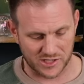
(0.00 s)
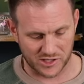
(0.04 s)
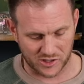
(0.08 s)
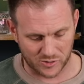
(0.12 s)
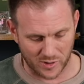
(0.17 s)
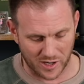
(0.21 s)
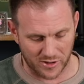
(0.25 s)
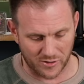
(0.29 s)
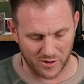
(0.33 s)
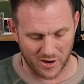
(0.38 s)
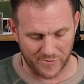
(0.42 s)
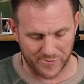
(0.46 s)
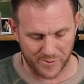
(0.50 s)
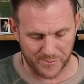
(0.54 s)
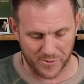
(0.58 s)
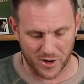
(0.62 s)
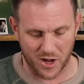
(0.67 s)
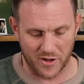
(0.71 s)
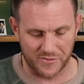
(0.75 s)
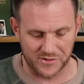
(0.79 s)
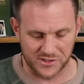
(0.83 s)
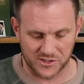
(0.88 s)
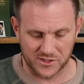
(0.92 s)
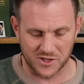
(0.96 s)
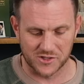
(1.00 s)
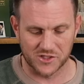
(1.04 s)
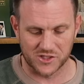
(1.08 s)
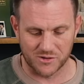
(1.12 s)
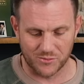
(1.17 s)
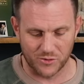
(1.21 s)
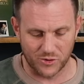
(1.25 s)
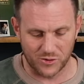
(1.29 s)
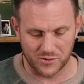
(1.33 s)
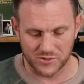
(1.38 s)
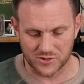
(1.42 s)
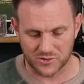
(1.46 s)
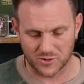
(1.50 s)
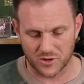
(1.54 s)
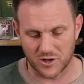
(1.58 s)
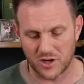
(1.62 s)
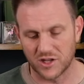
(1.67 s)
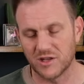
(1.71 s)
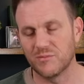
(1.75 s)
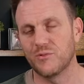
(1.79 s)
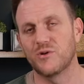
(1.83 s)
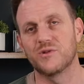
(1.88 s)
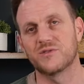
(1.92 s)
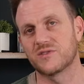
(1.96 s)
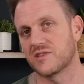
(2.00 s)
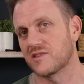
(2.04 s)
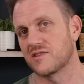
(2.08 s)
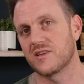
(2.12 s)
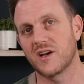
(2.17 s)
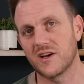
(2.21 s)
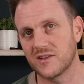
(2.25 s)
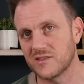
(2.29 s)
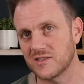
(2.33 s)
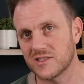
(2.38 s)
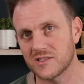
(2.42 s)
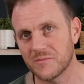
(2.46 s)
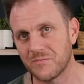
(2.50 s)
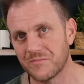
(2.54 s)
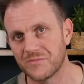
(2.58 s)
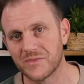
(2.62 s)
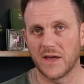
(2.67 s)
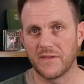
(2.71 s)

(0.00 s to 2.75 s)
So either I flip all the suns to moons or all the moons to suns.